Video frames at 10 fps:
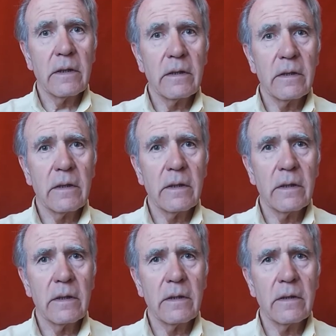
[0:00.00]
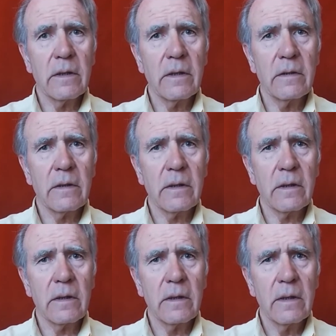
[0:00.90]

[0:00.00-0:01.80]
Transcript: exists, since